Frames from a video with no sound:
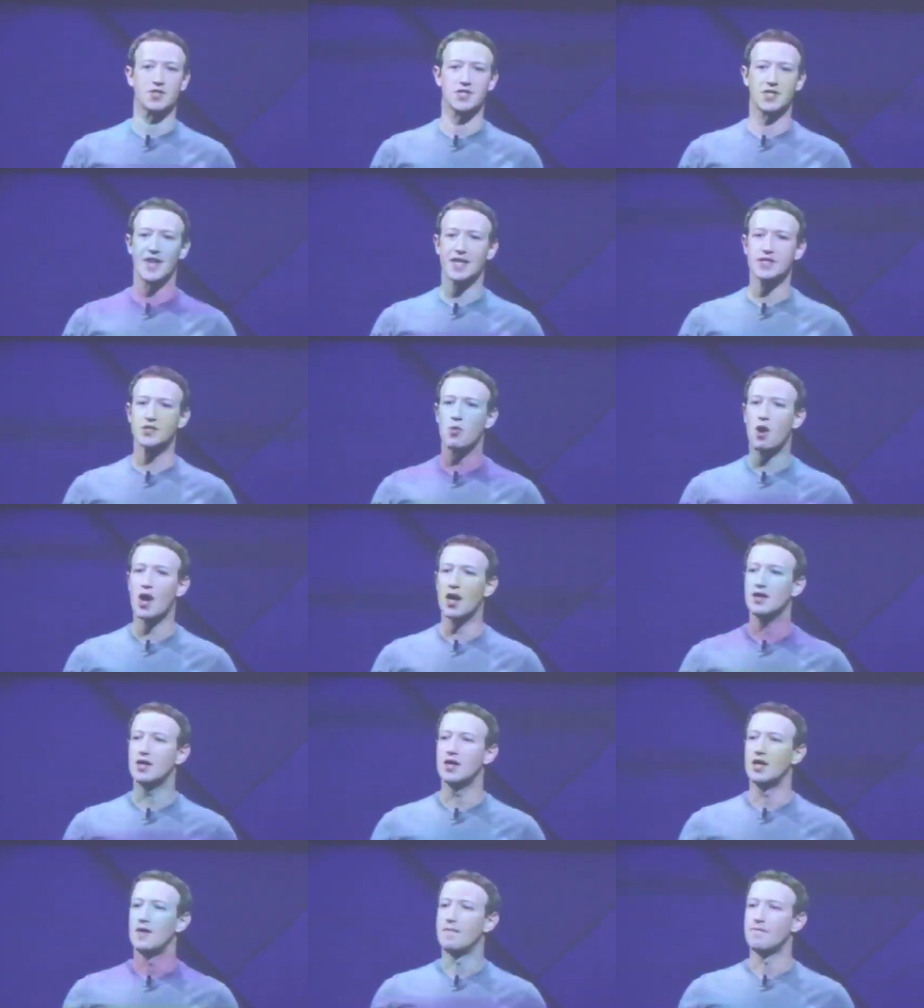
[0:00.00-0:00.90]
So that's
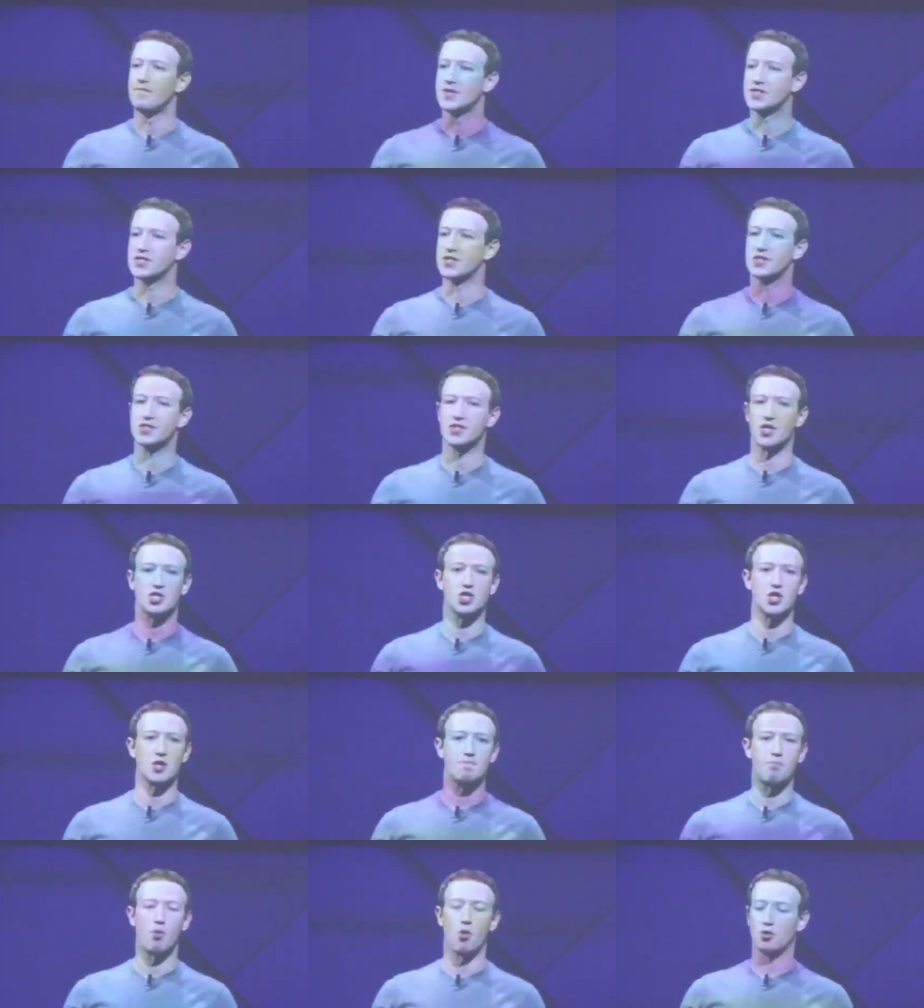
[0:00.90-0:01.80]
why this is
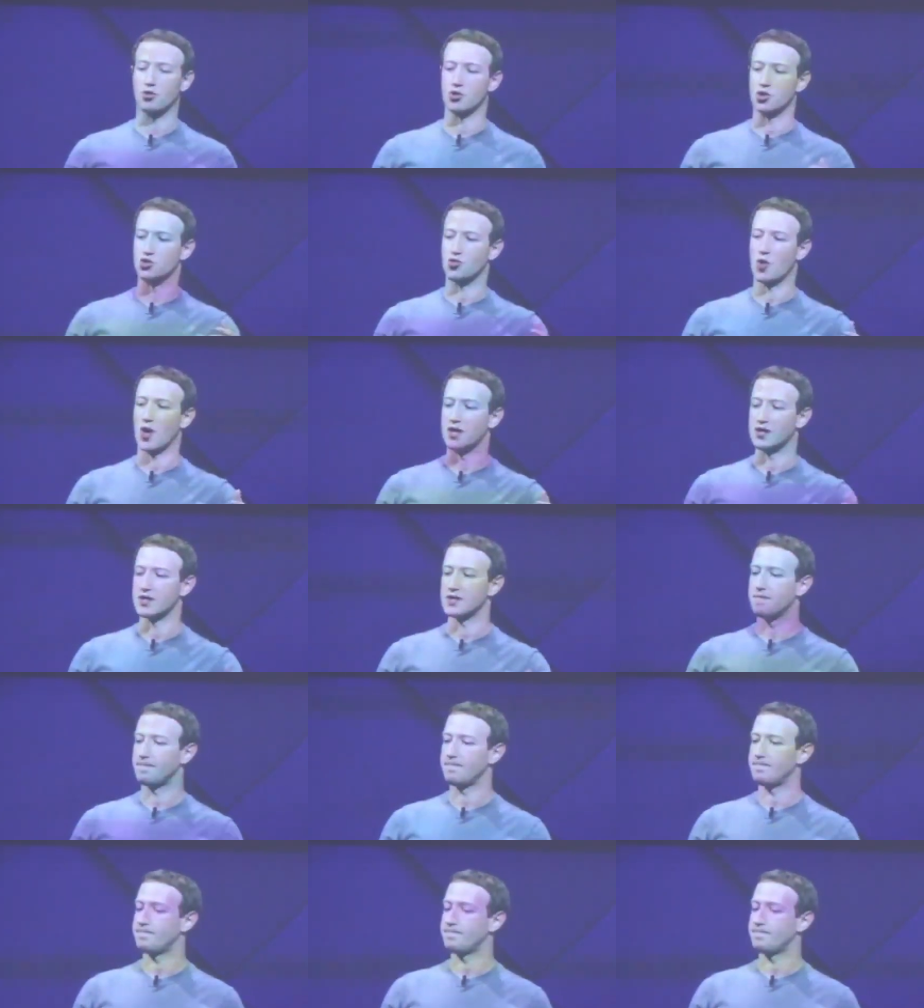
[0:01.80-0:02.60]
such an important trend.